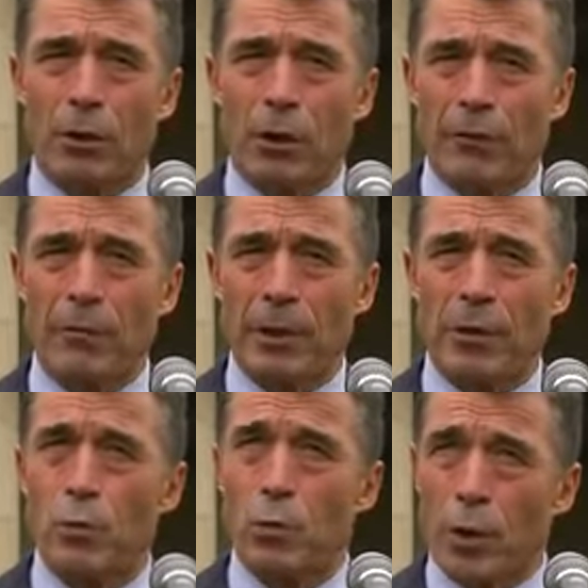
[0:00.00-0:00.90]

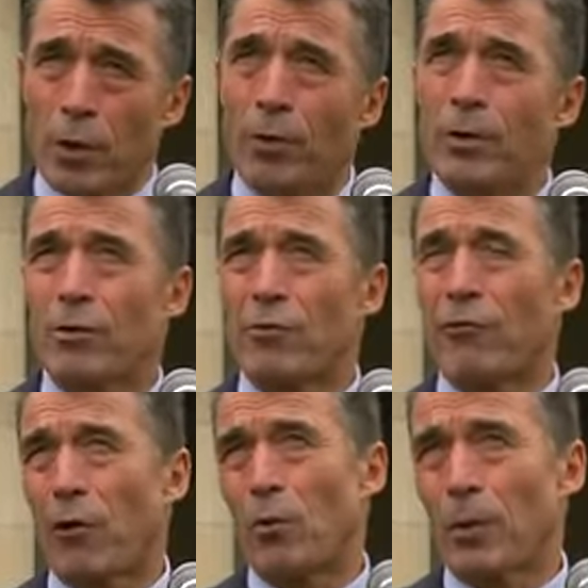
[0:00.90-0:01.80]
government were to
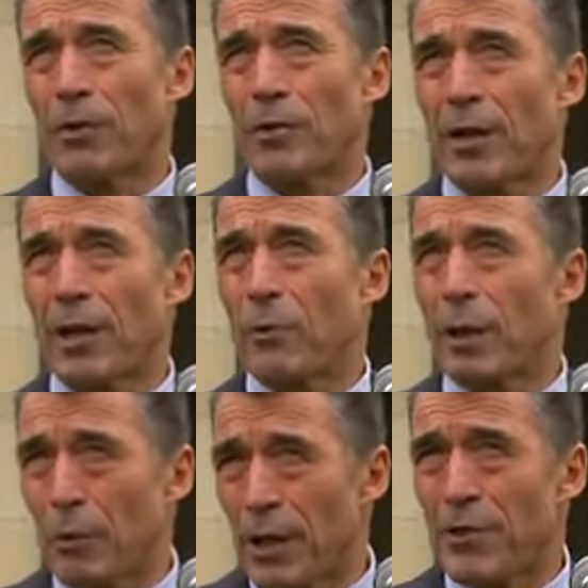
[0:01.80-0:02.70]
forward a
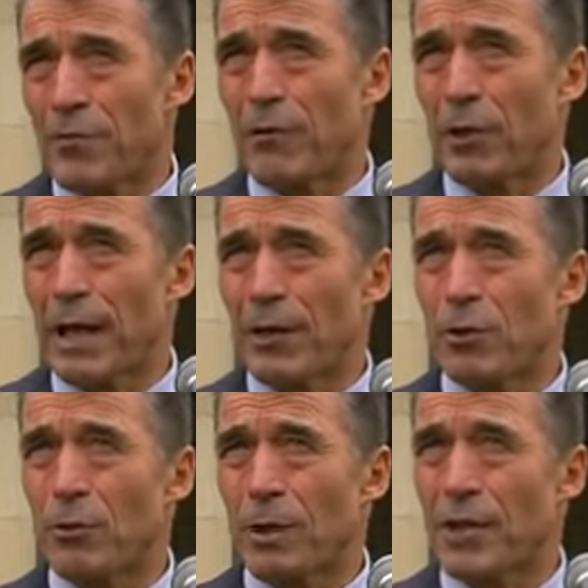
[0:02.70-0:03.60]
request for
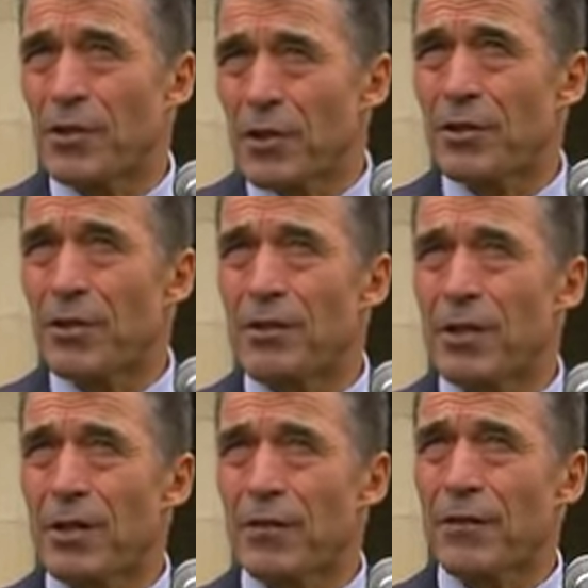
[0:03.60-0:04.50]
NATO assistance,
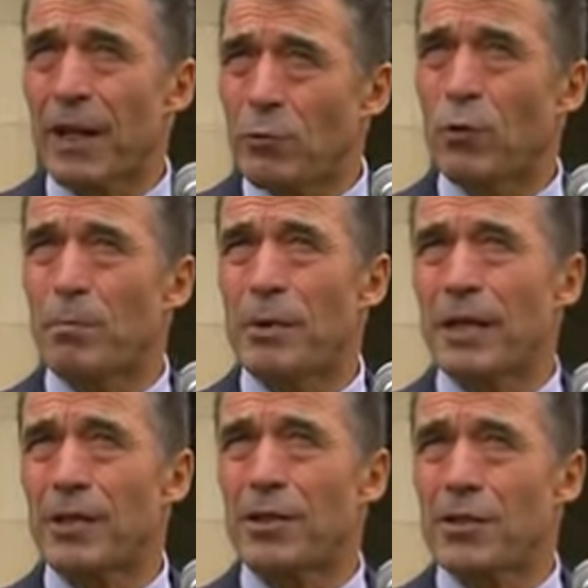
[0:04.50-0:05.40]
that would be
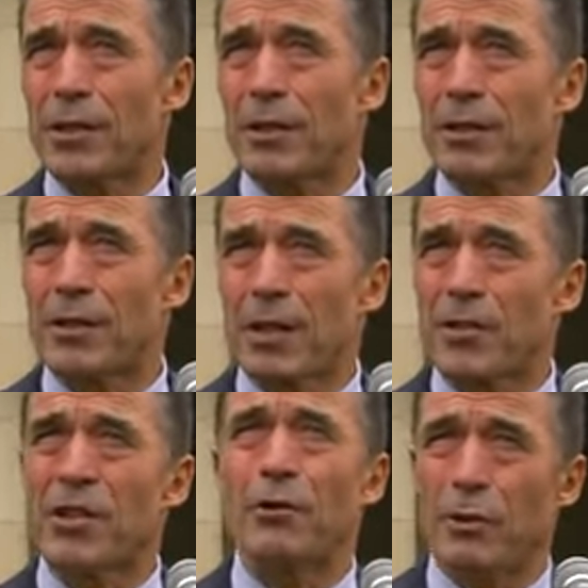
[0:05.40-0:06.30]
considered
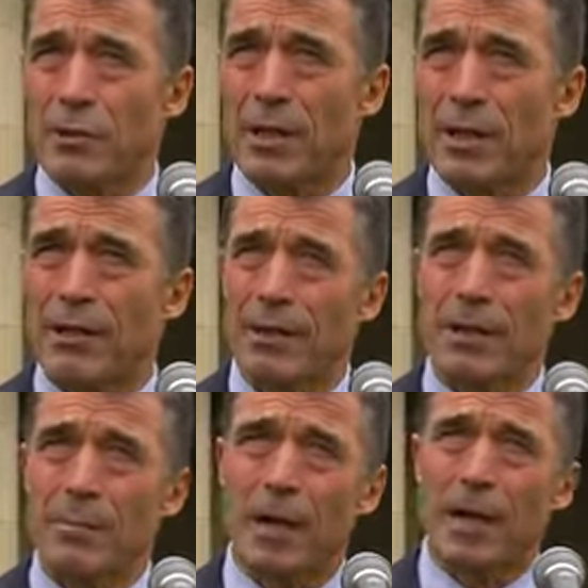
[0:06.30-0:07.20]
seriously uh,
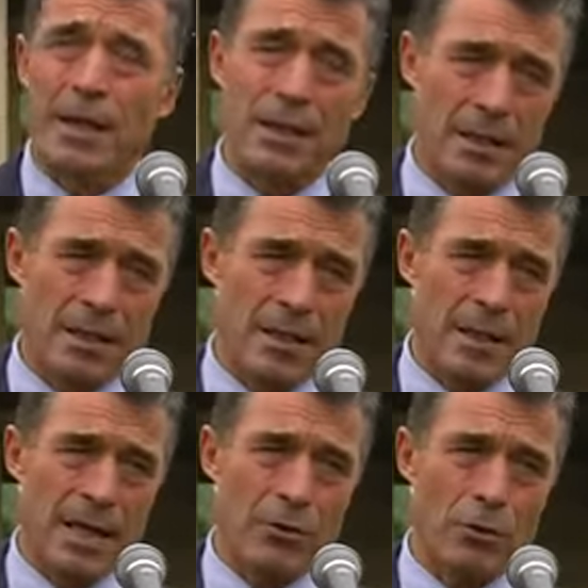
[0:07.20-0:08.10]
by uh,
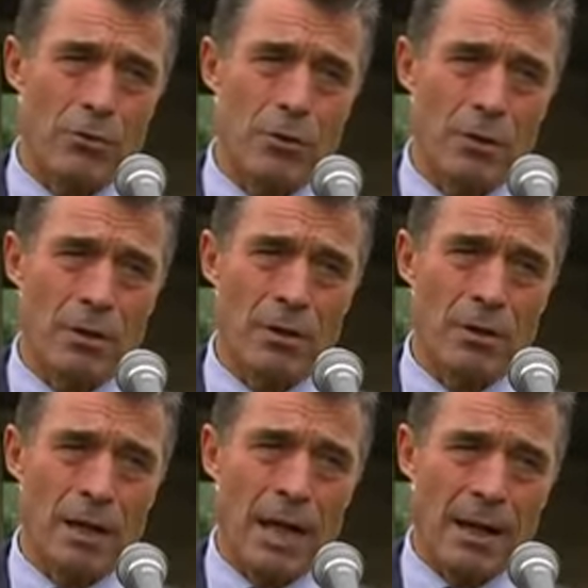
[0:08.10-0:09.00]
NATO uh,
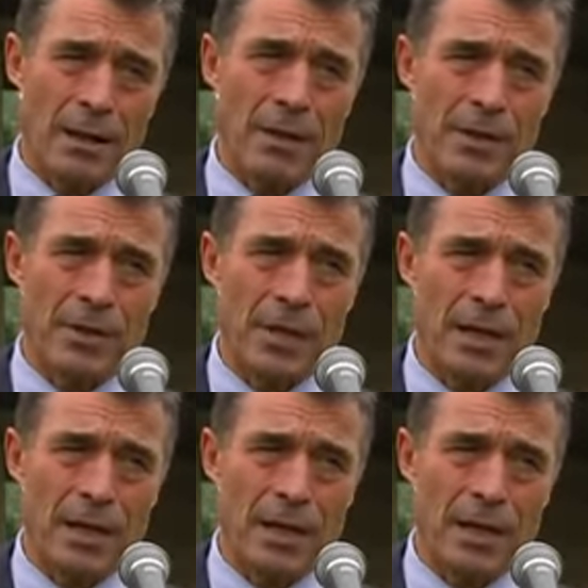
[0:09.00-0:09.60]
allies.